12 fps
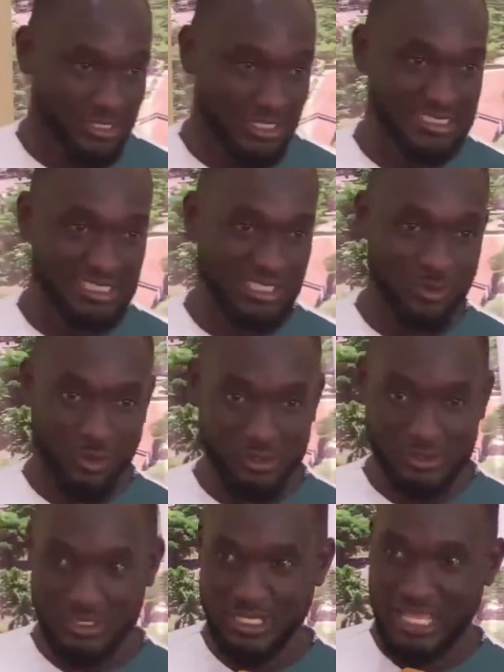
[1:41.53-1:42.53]
it
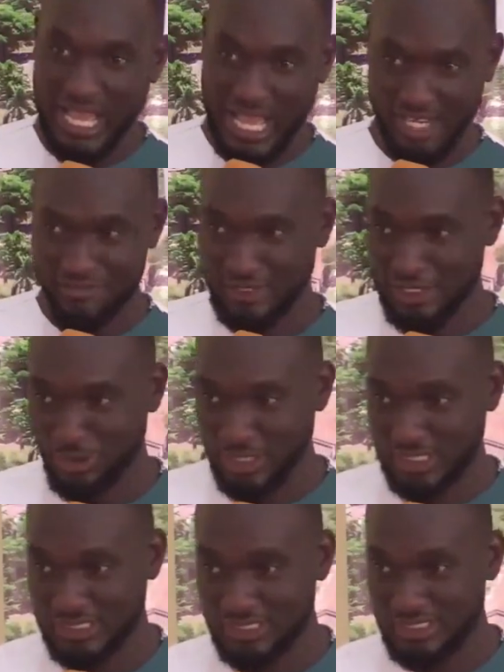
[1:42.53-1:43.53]
equals
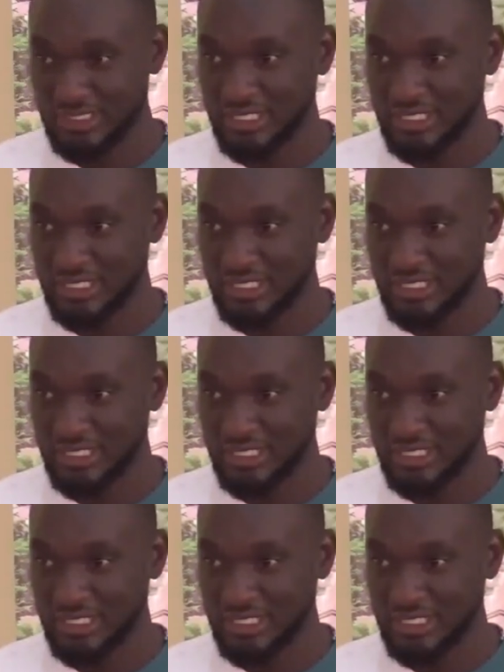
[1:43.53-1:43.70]
$100.